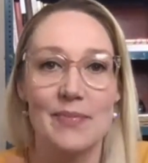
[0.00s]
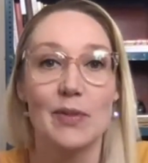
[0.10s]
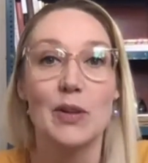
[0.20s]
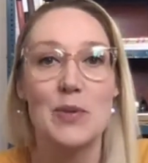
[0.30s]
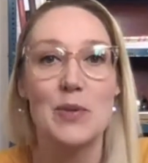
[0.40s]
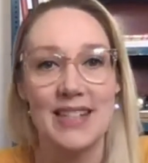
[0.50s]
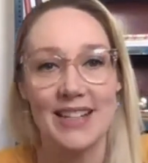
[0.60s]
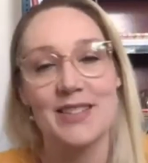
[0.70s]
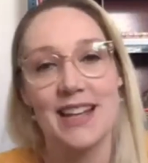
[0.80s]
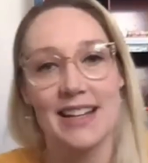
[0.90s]
loose
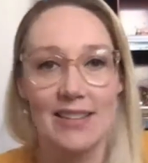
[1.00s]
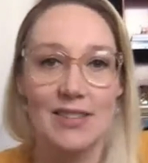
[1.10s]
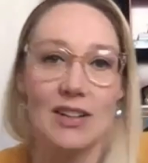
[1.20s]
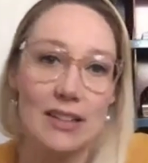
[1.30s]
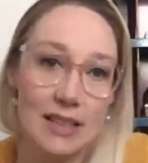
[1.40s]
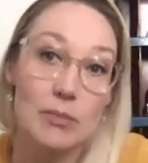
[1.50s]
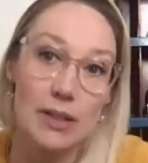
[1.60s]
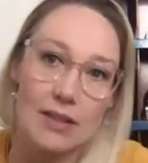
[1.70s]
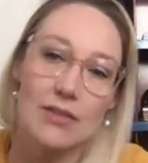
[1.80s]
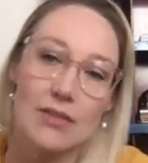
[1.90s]
understanding of the continent
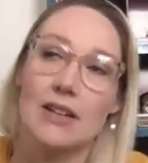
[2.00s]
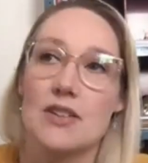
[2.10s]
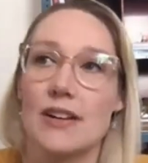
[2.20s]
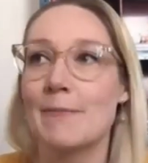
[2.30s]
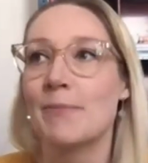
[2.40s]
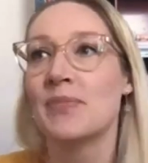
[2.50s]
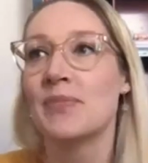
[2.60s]
but of the country